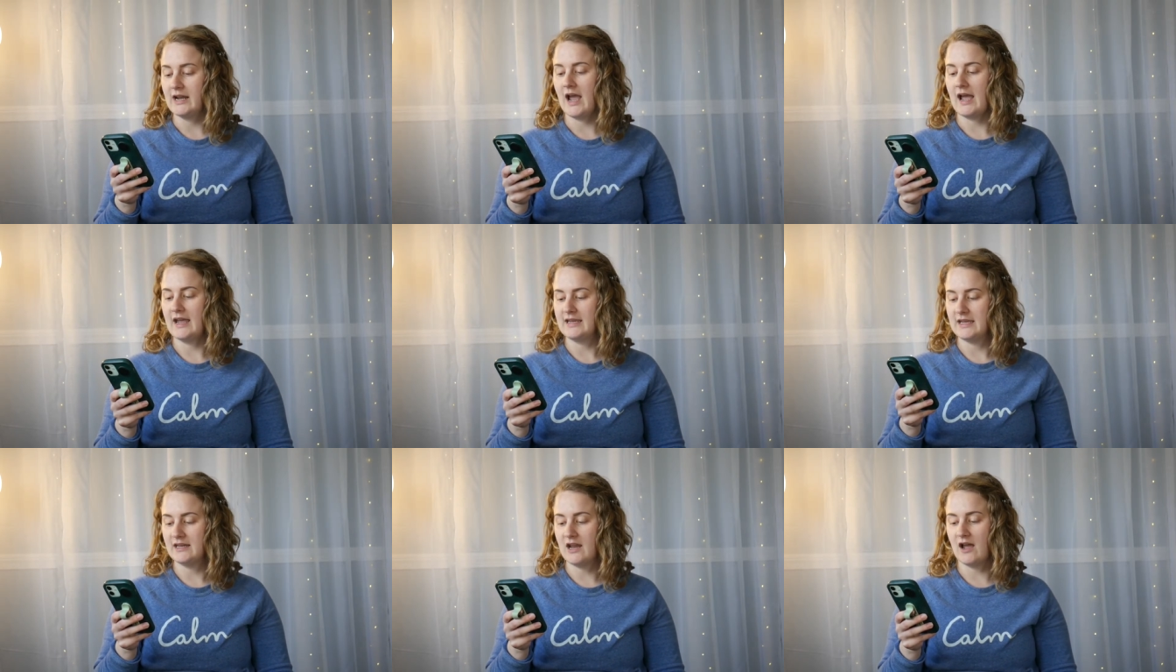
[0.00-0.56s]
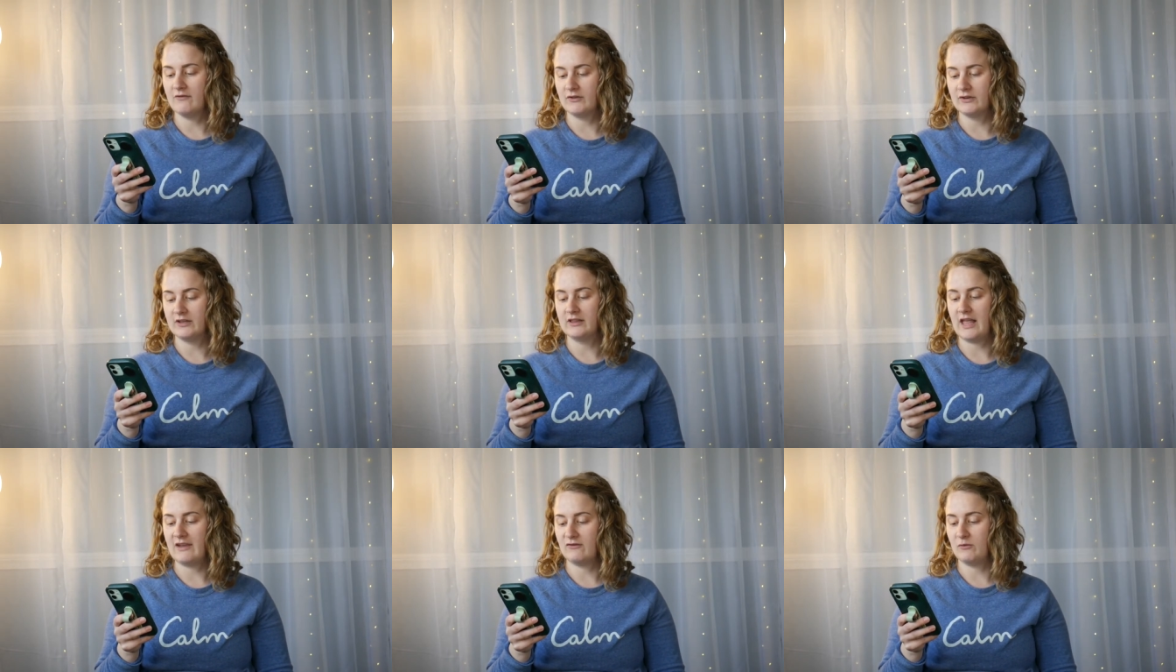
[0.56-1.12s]
I cannot for the
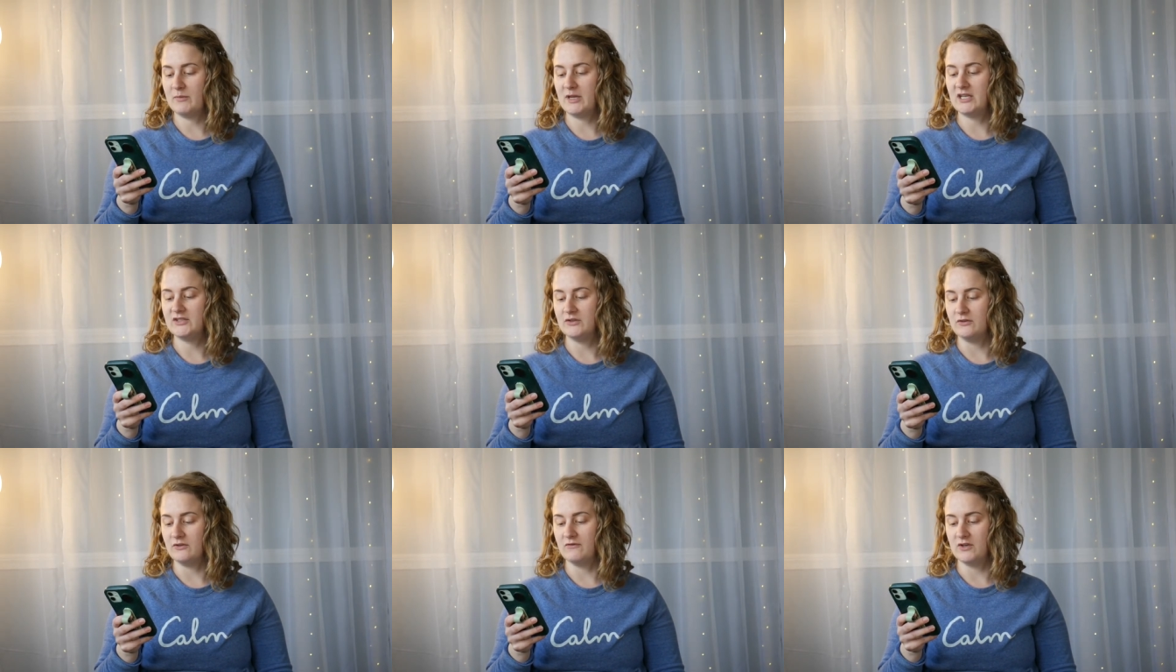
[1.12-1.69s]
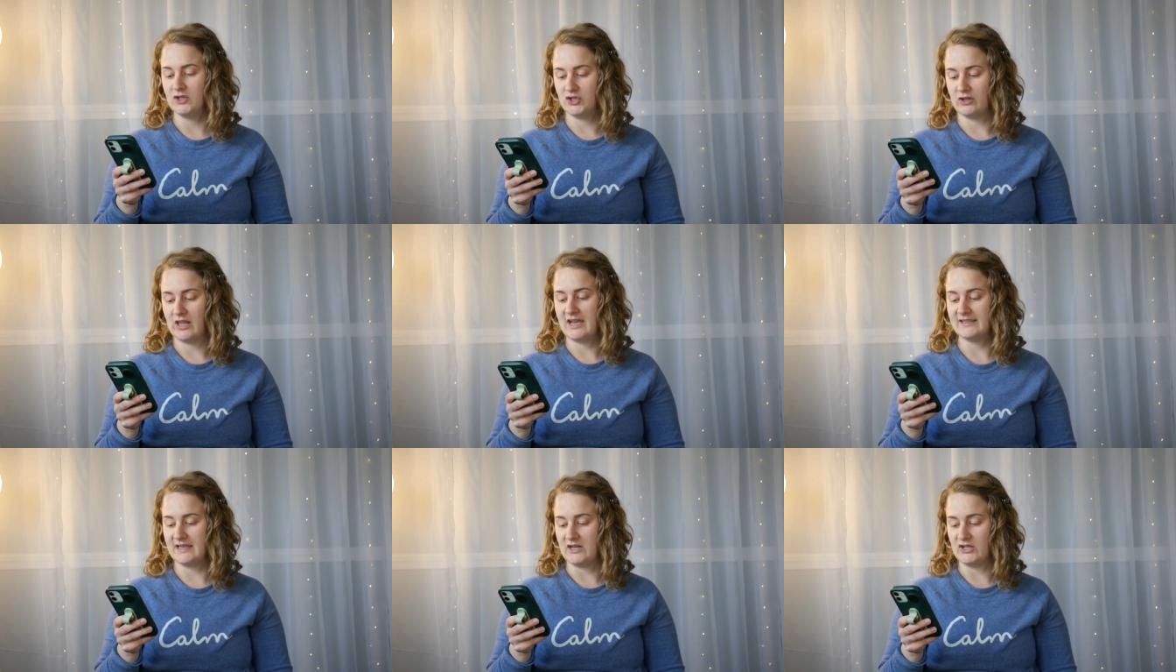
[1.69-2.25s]
life of me do the
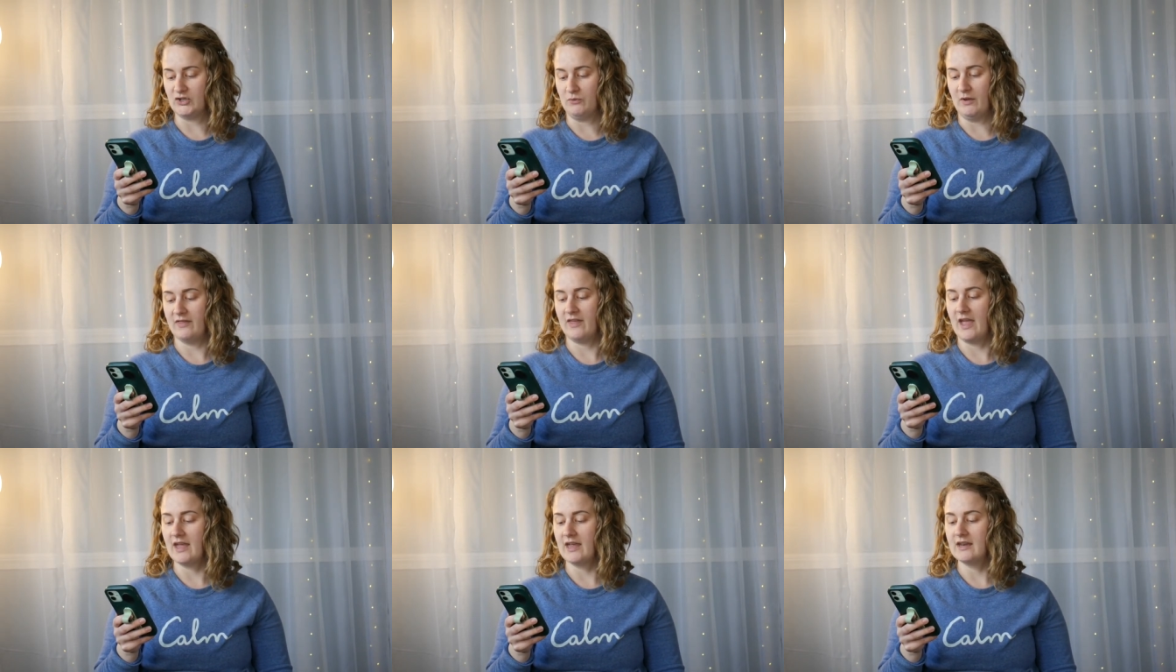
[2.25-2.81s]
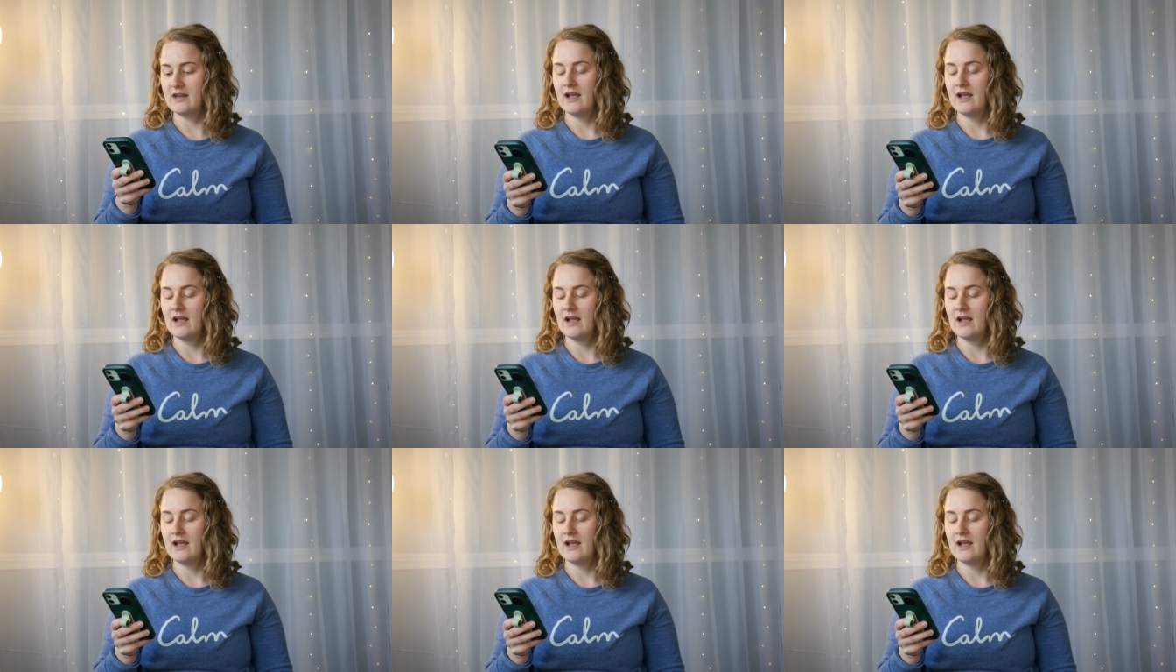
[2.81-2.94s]
visualization with it.